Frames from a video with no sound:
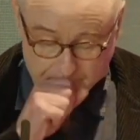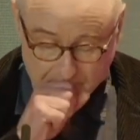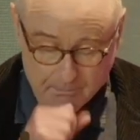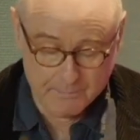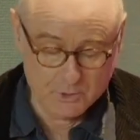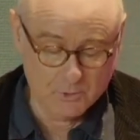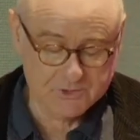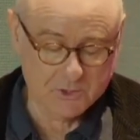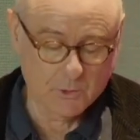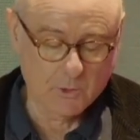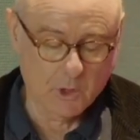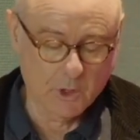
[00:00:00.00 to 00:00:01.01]
but
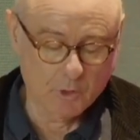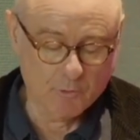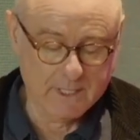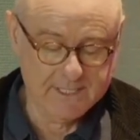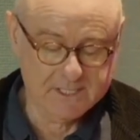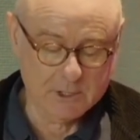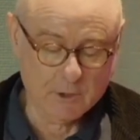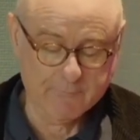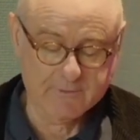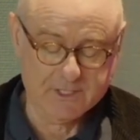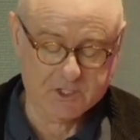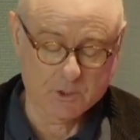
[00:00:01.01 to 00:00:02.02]
also on a raising of
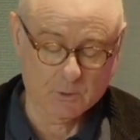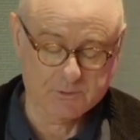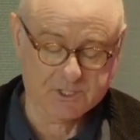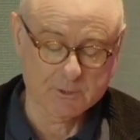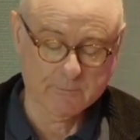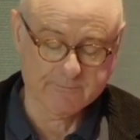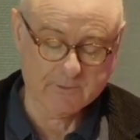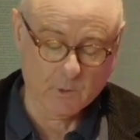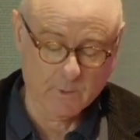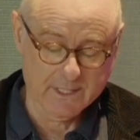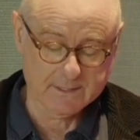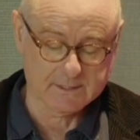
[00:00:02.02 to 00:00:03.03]
national
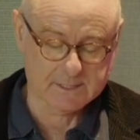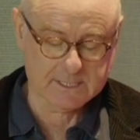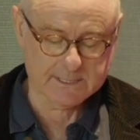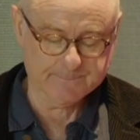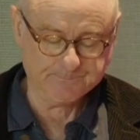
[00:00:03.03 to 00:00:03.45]
self-awareness.